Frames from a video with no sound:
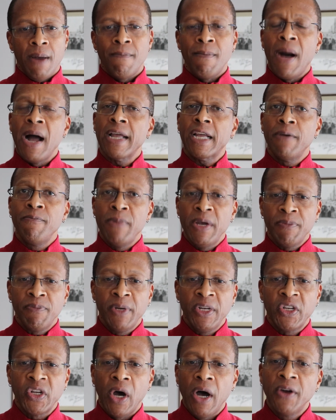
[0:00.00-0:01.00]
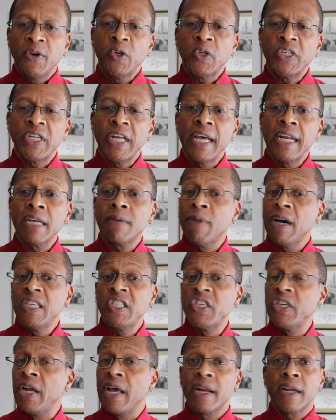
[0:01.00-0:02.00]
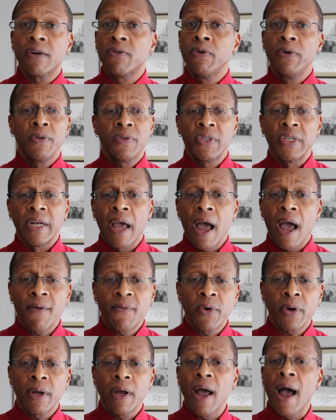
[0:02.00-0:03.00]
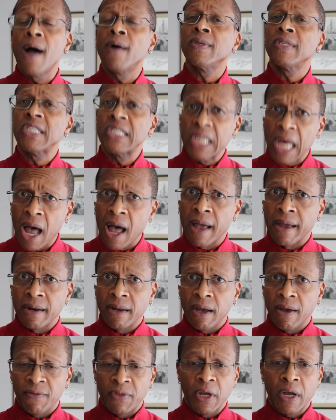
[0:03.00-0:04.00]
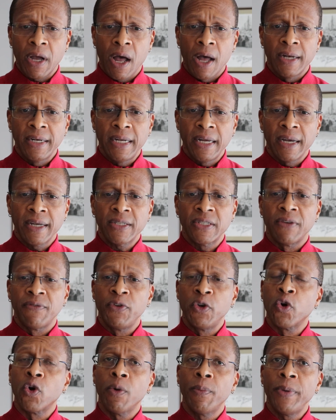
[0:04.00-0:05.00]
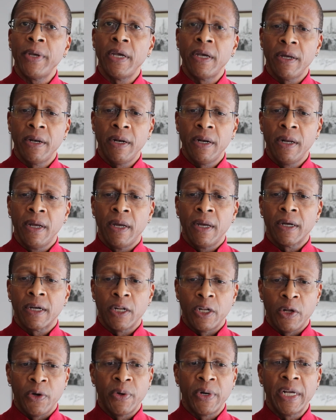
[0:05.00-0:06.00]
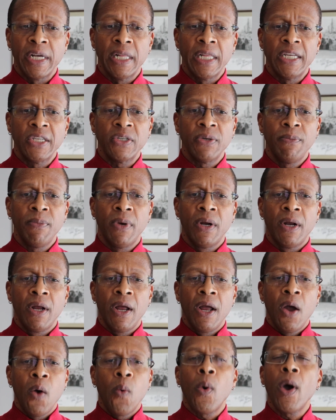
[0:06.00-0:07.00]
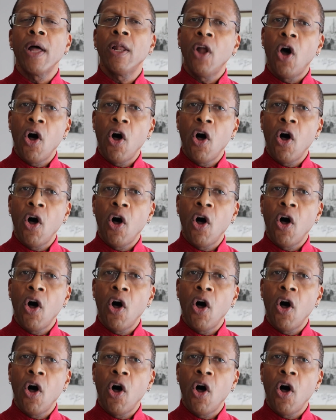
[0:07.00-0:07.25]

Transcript: my commitment to understanding my genetic roots in Africa outside of the context of European colonialism, while